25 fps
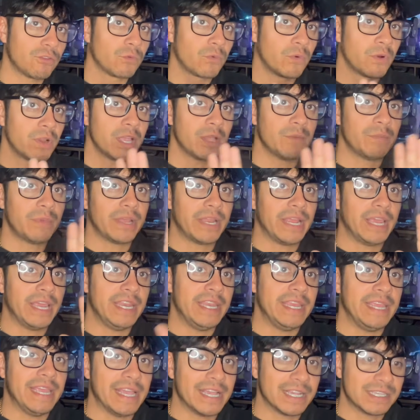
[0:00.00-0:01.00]
worry about
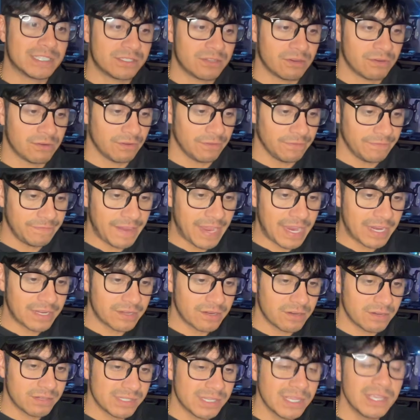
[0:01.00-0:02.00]
any external
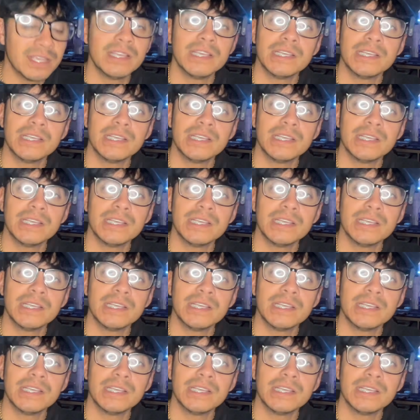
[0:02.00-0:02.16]
factors.